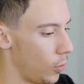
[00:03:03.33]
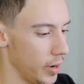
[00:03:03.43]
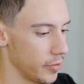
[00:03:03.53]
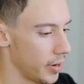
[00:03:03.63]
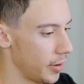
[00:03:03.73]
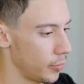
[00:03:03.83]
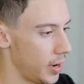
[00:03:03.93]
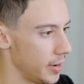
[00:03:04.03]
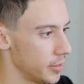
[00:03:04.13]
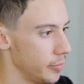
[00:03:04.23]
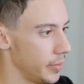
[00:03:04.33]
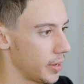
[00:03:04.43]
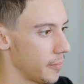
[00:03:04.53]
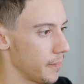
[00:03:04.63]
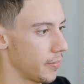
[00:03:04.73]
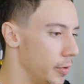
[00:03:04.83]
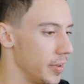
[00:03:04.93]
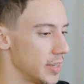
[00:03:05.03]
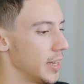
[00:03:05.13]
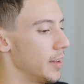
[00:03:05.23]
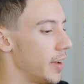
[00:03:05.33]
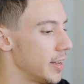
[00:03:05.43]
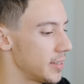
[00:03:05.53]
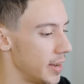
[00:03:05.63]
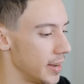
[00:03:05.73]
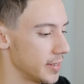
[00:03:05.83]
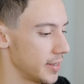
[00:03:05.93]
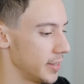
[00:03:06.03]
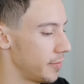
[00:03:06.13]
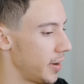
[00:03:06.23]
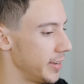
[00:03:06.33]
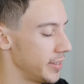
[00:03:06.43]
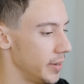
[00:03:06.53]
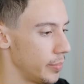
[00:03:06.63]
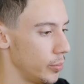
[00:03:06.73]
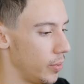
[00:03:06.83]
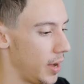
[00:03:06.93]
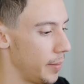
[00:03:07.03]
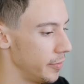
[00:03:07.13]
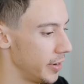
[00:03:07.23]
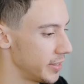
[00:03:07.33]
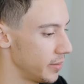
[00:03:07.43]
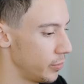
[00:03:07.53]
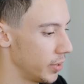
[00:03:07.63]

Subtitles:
always on 100 brightness for me. Moving into the advanced settings, it's very simple. I'm a very simple